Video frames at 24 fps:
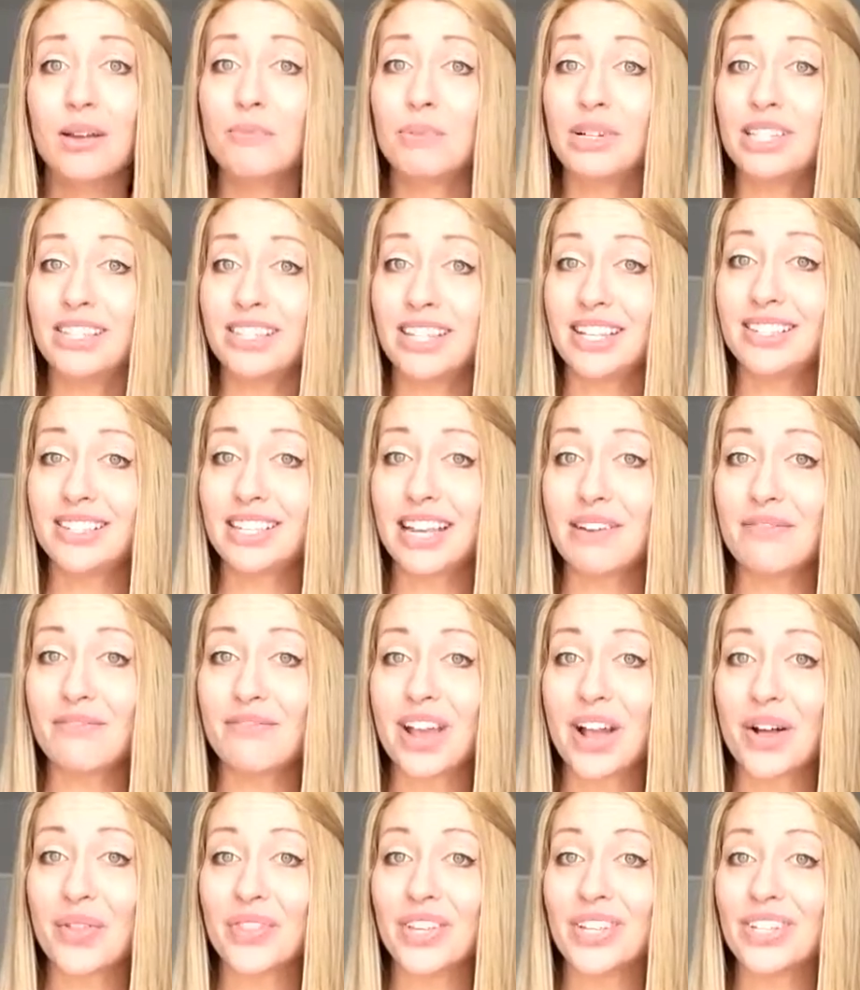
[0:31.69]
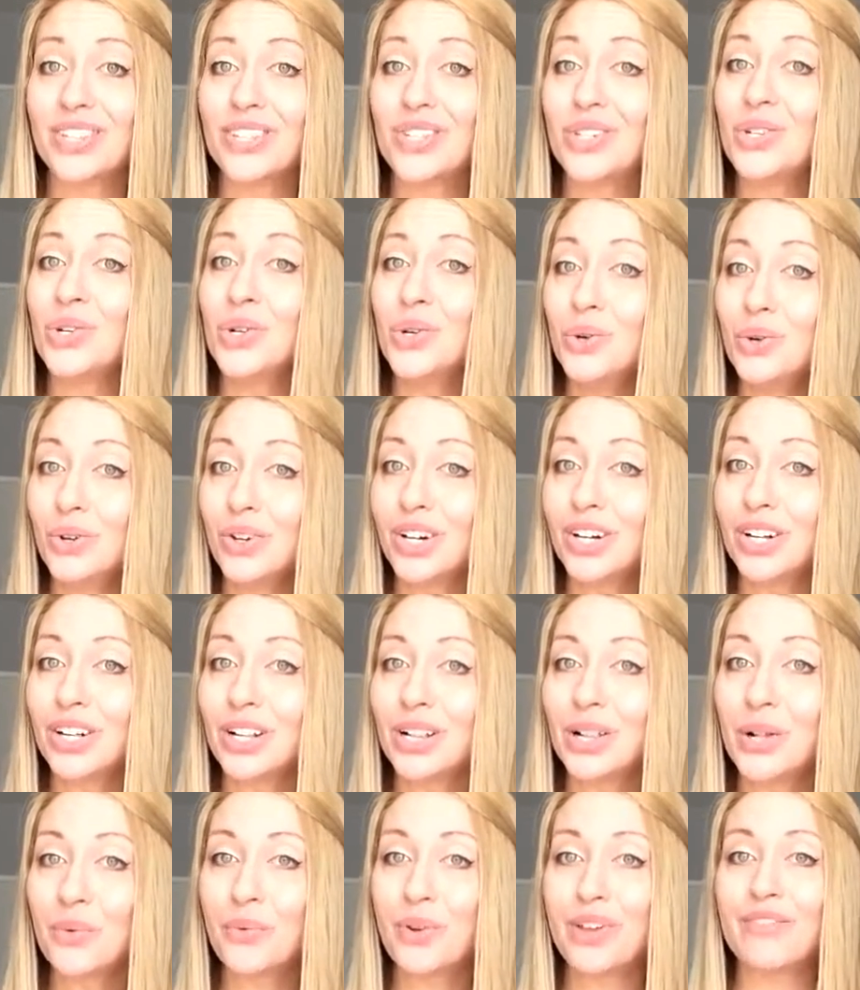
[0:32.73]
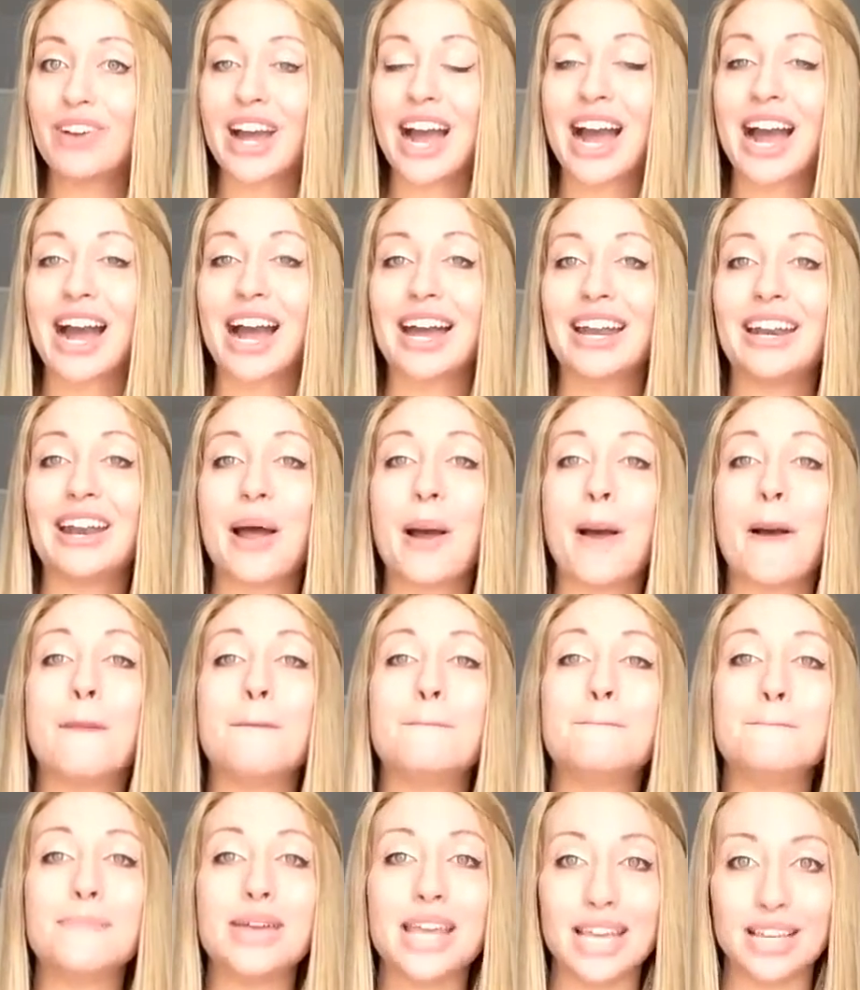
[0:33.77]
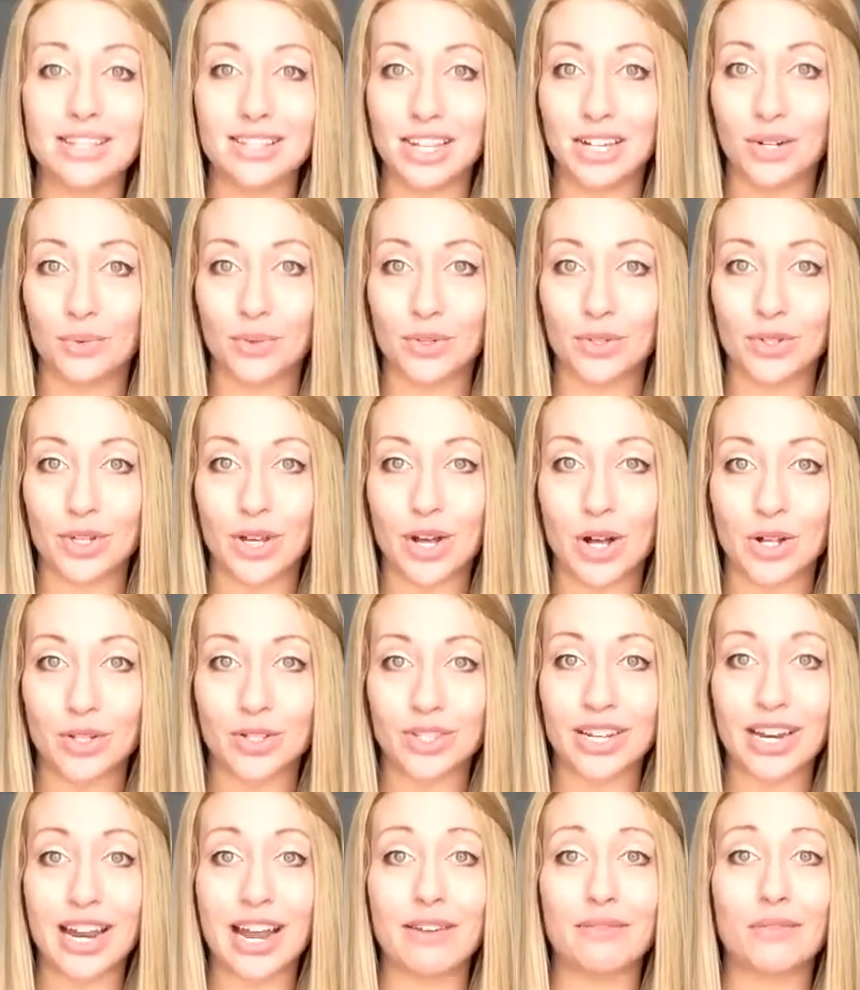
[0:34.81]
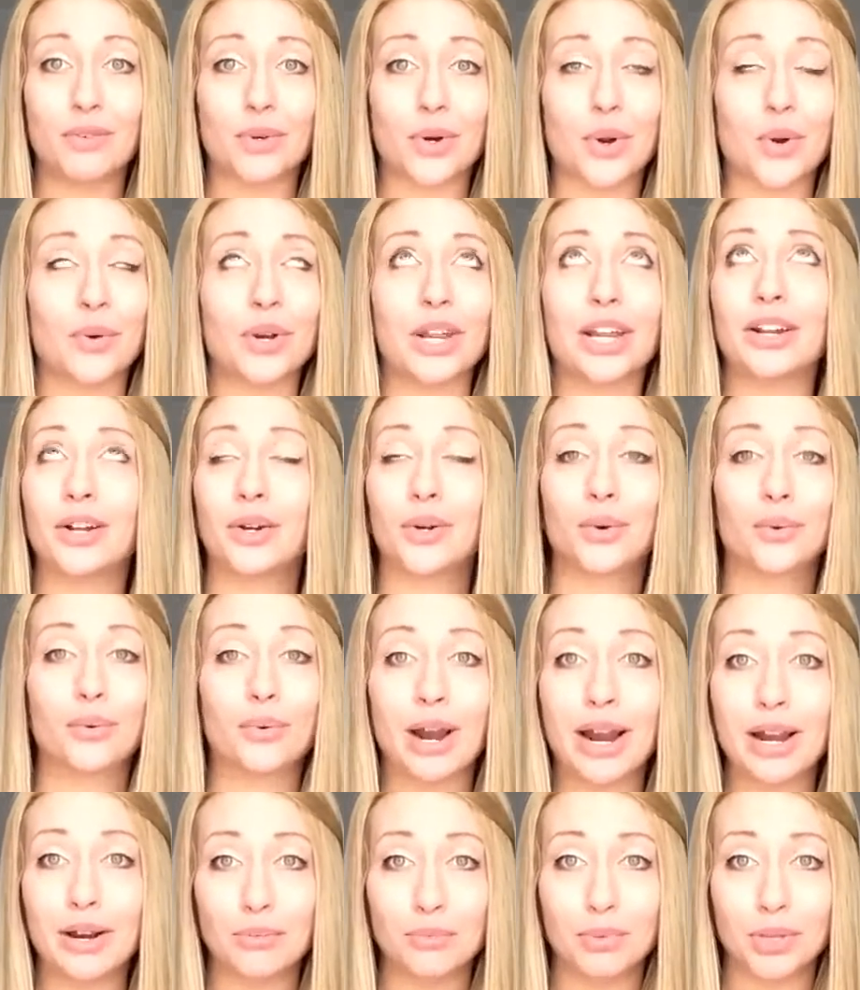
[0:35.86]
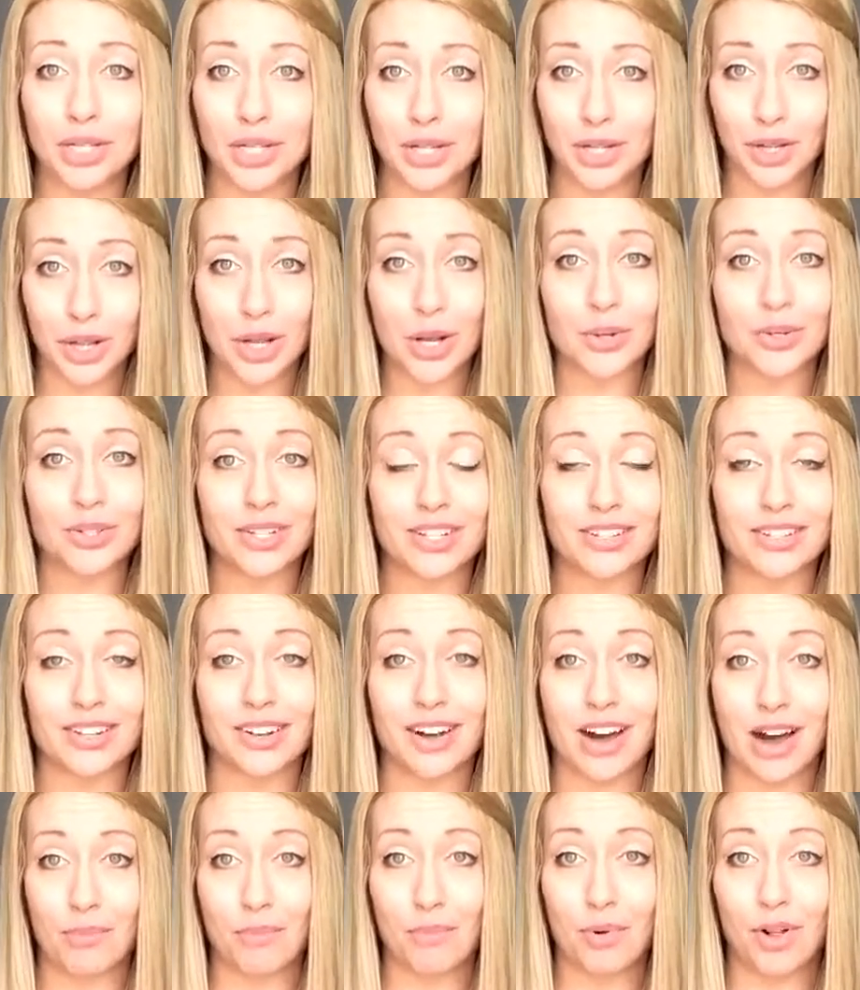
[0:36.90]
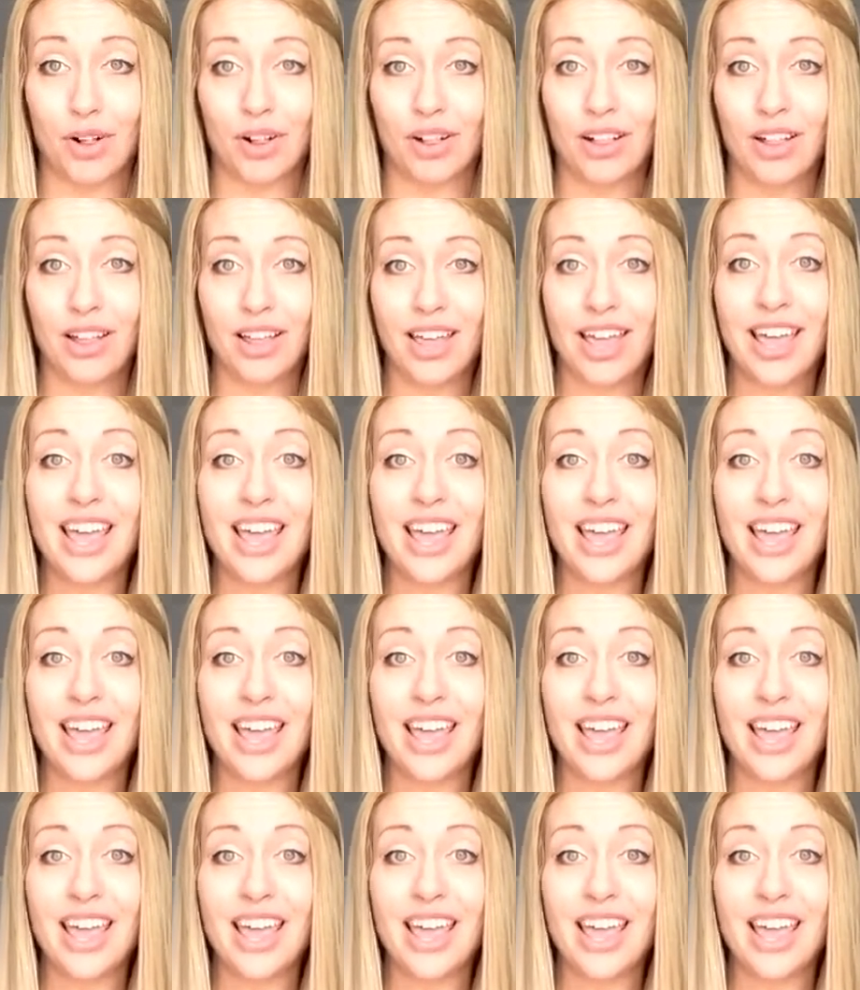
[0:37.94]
But since I found this tool, we've had amazing results and have grown incredibly close as a couple.